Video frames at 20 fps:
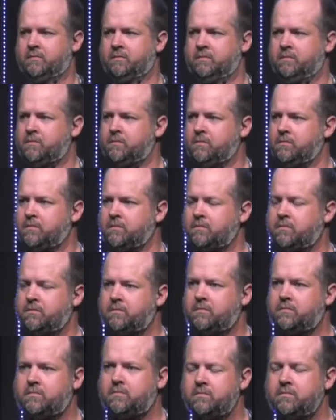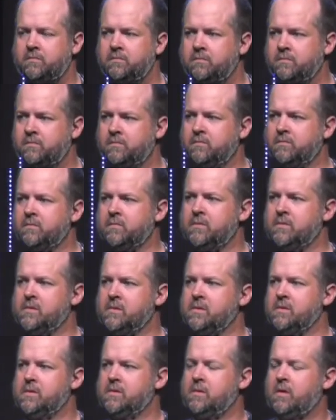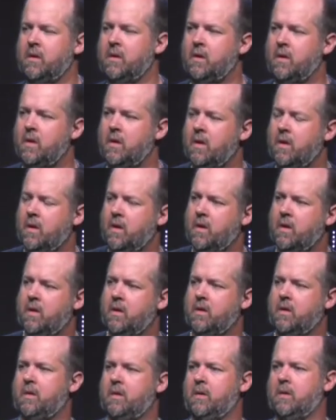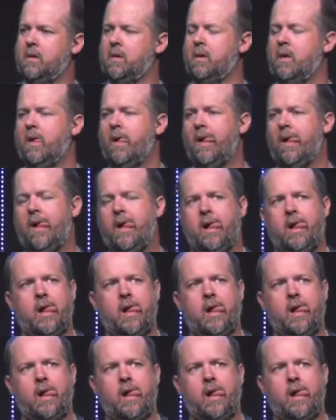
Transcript: (silence)